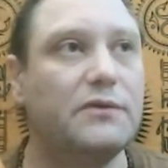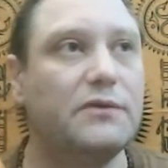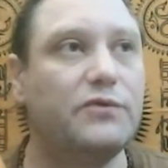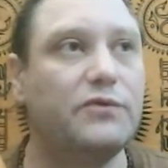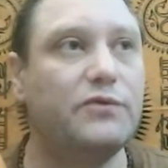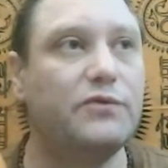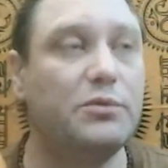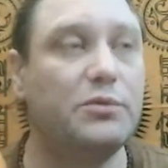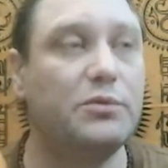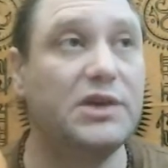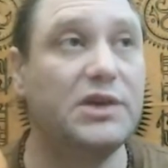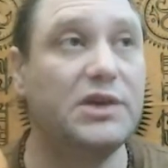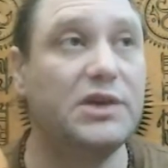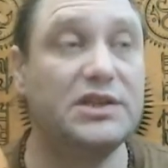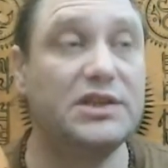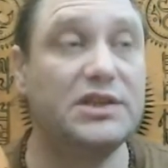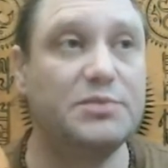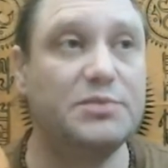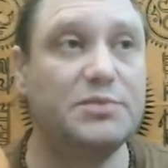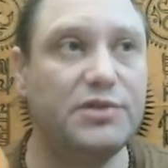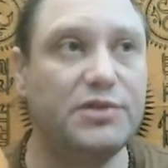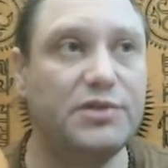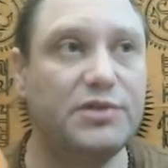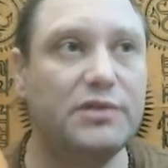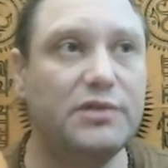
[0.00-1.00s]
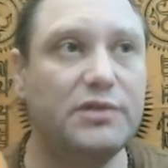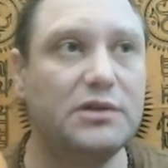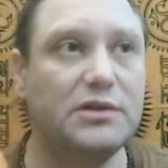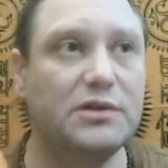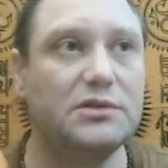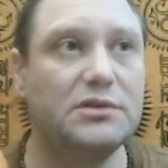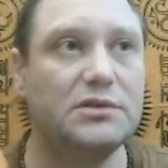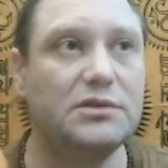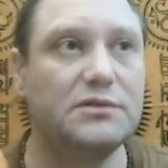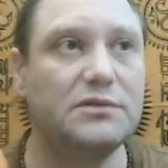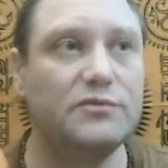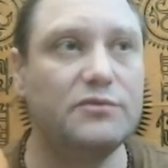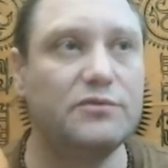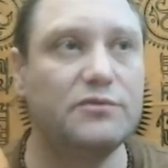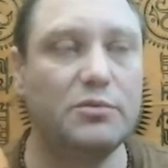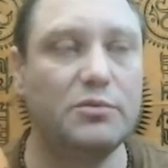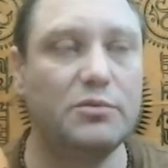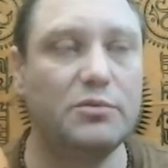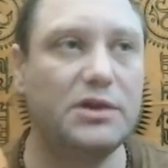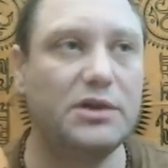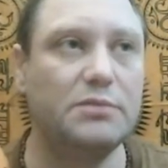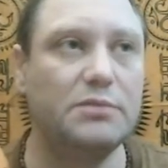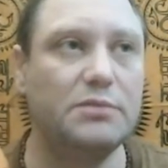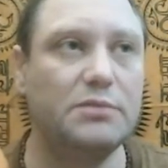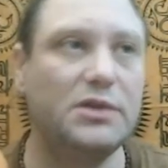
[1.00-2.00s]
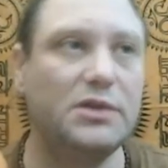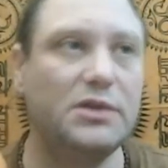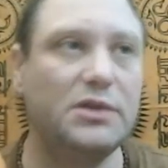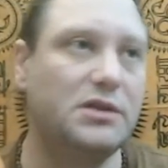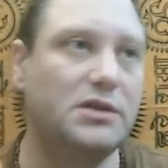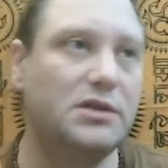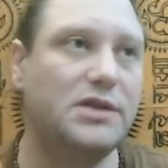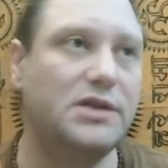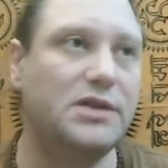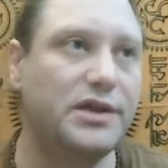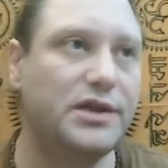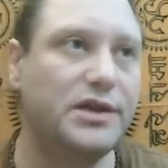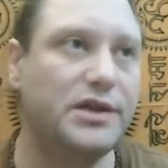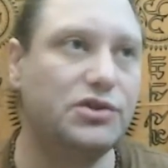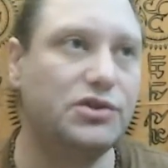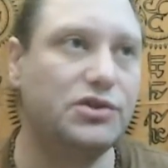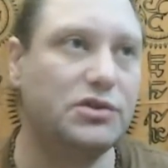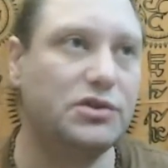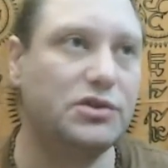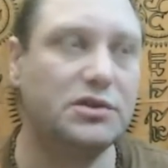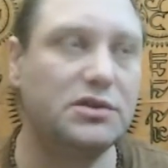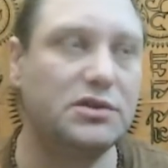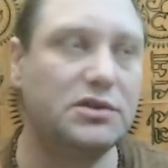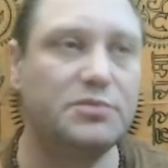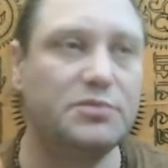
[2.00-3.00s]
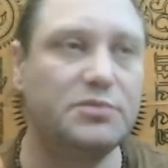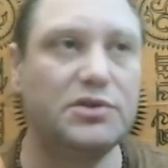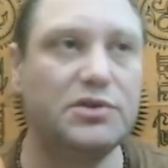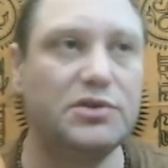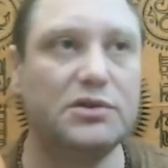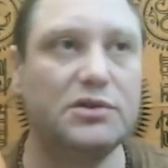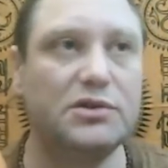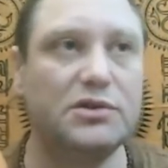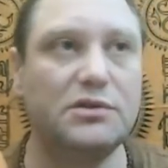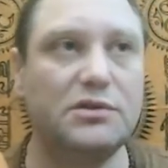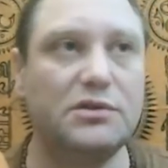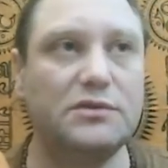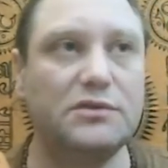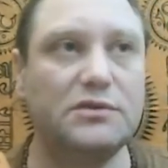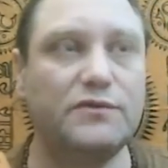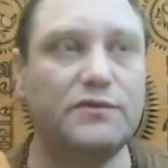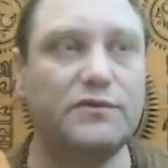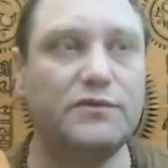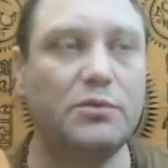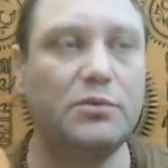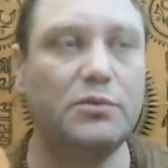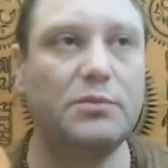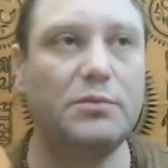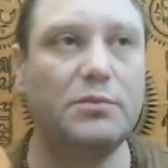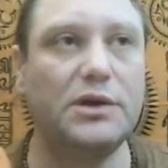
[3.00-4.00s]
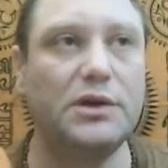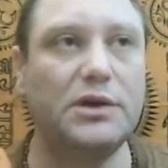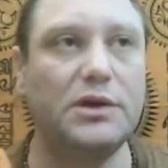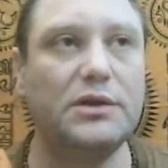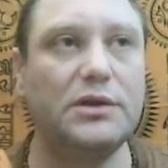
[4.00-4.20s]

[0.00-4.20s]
my experience, from my meditation experience, from my